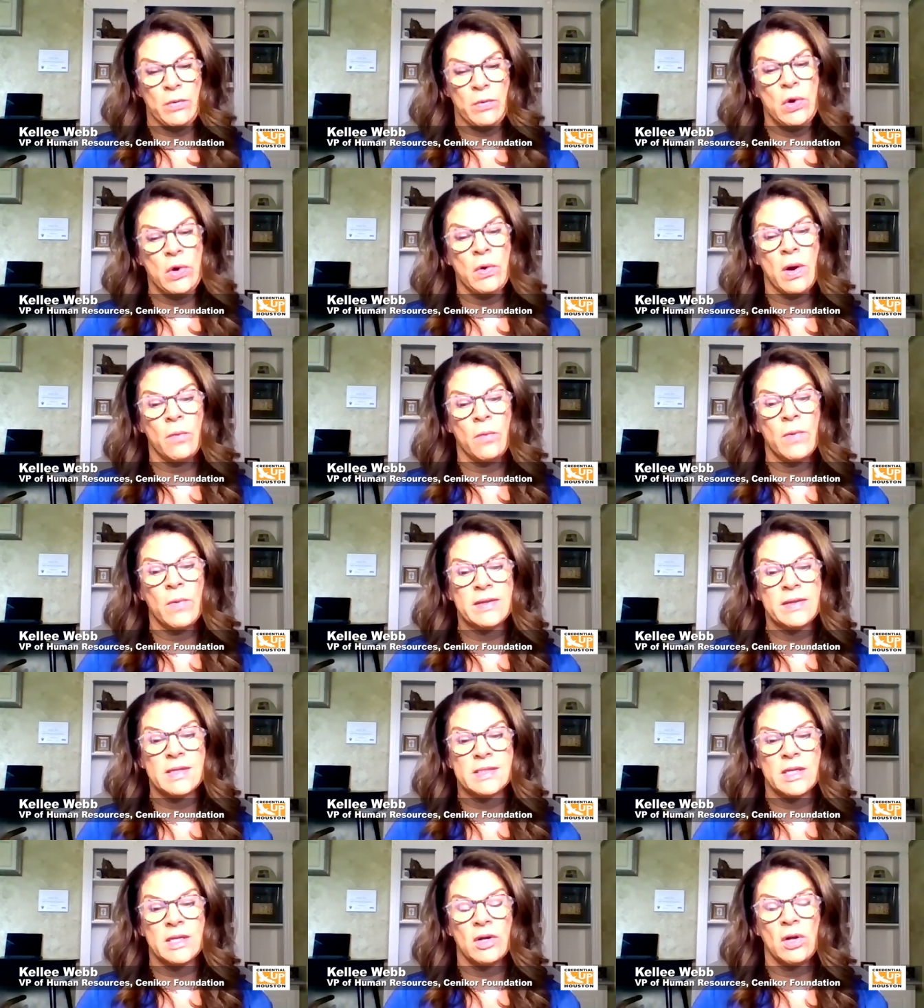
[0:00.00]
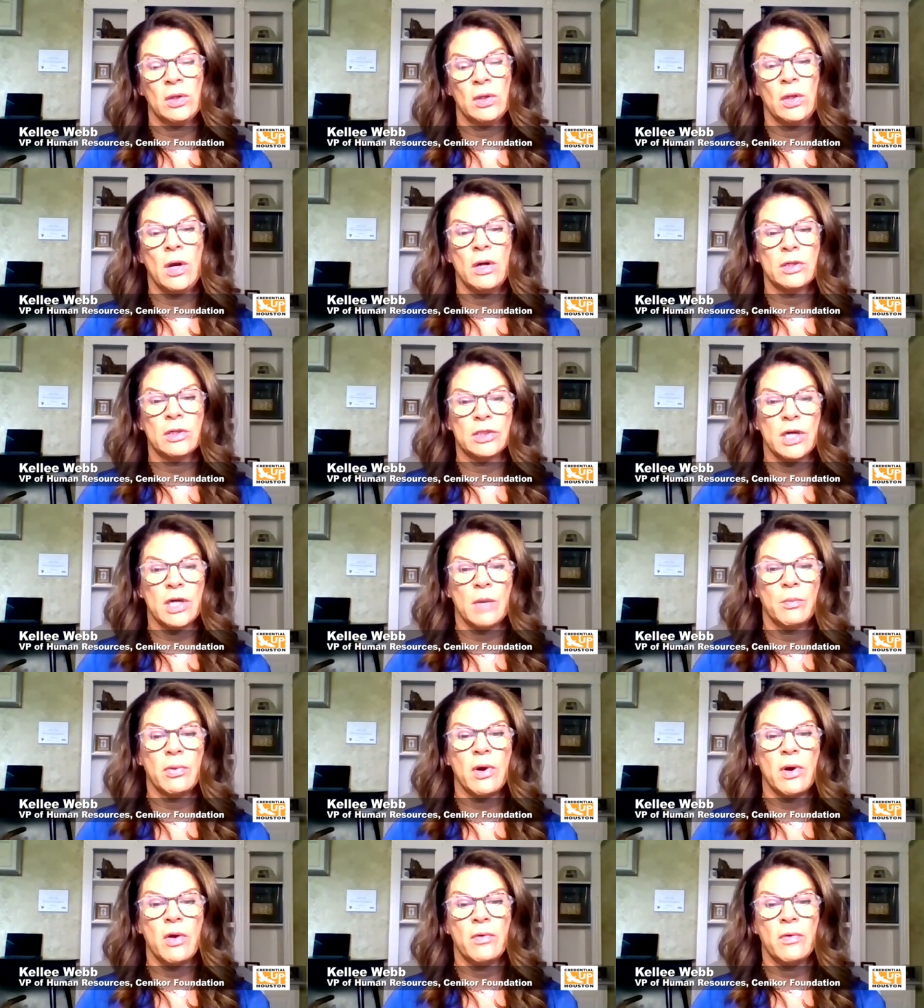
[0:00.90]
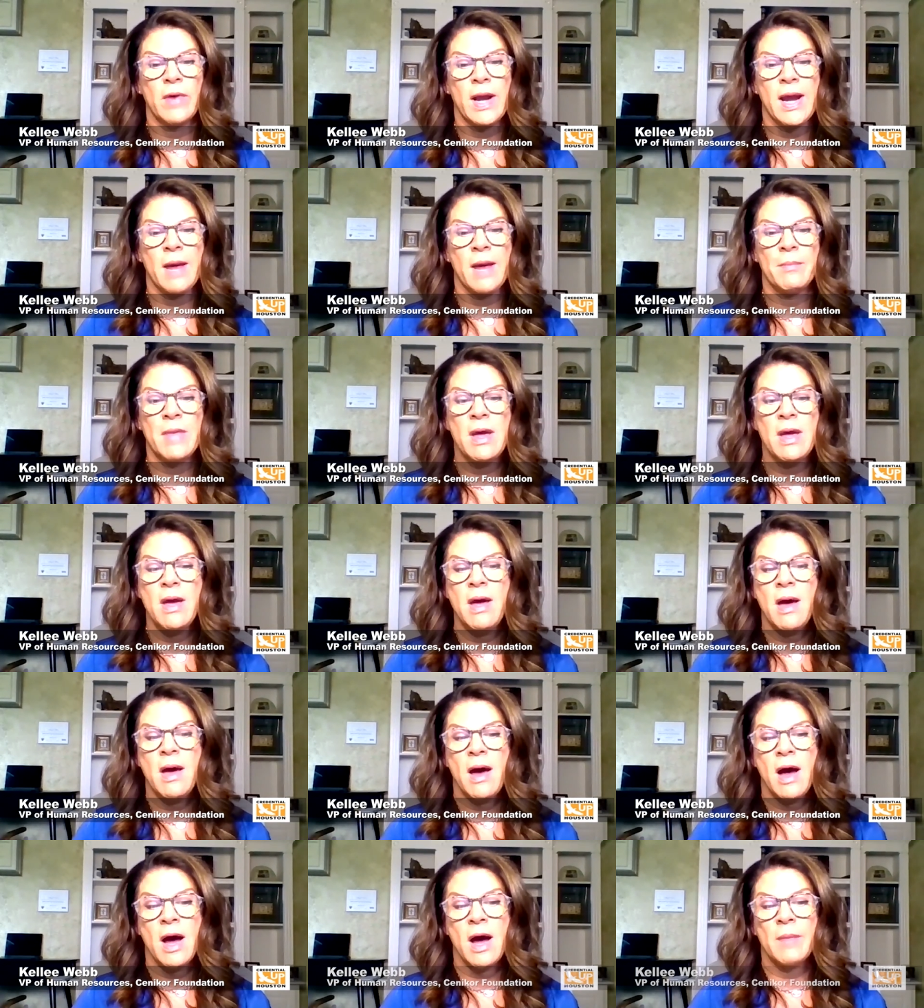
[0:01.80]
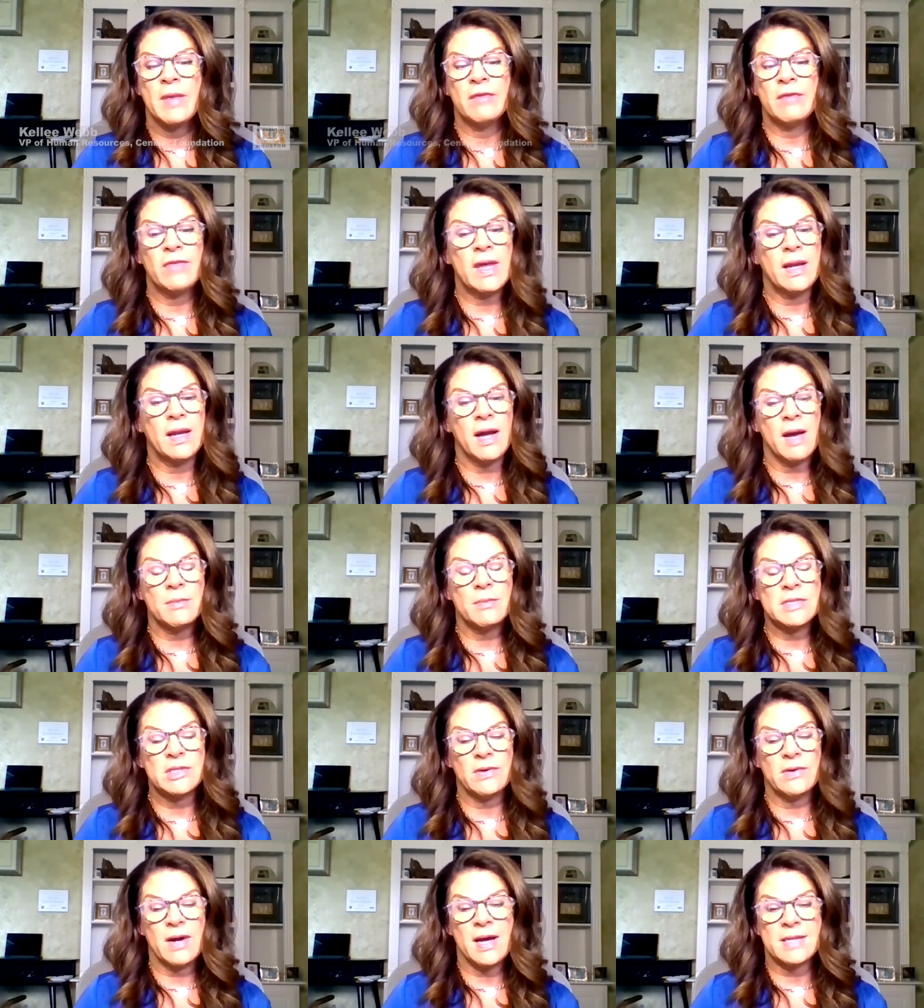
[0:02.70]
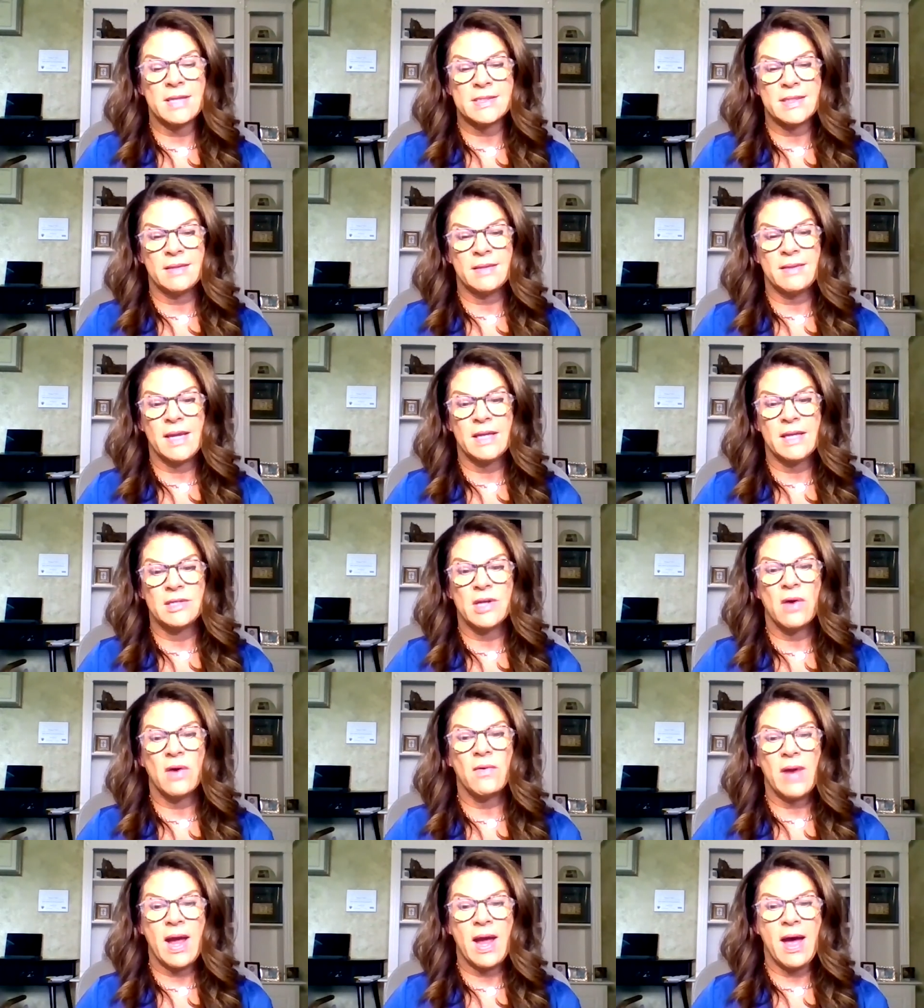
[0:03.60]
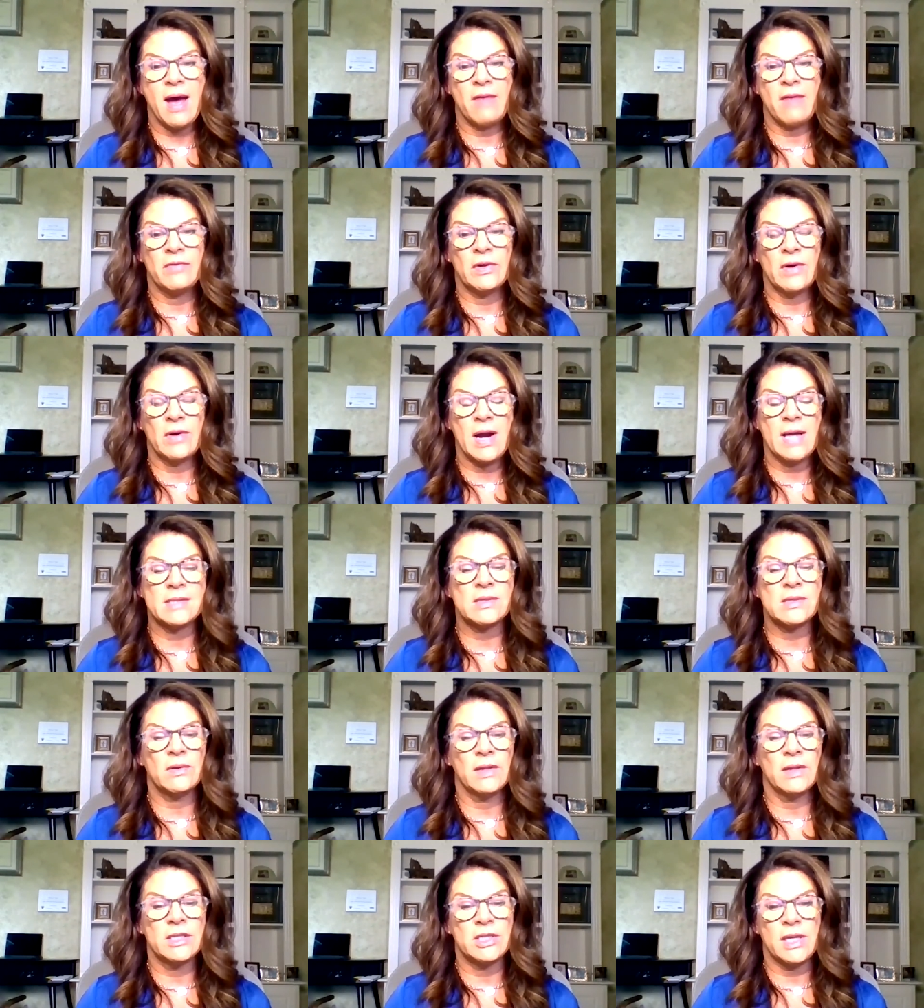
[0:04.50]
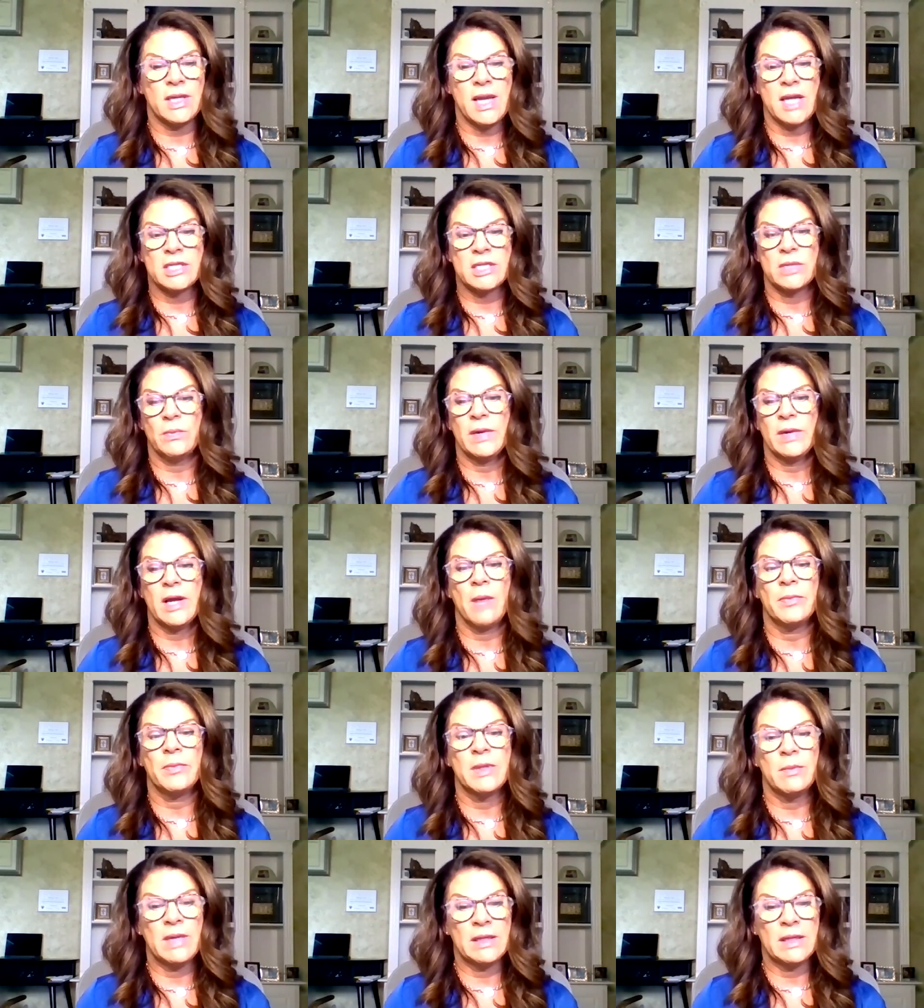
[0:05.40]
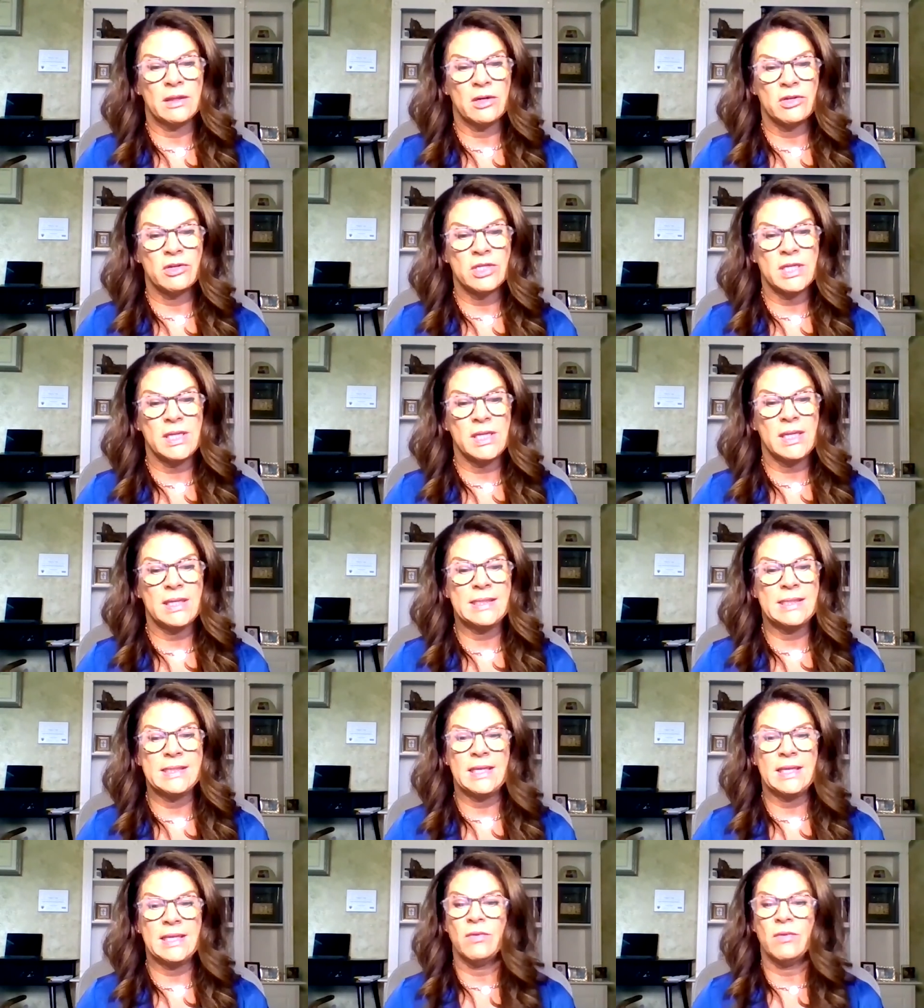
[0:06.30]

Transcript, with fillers: who are with us in our long-term program, um, if they come to us and they don't have their high school education, we help them get their GED.